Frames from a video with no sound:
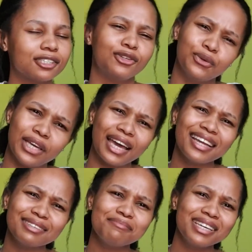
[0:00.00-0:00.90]
You
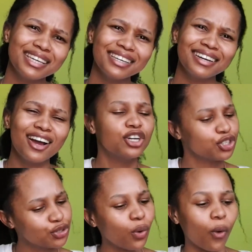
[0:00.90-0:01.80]
get me?
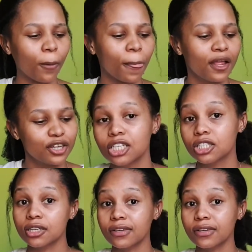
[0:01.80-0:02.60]
Sure. So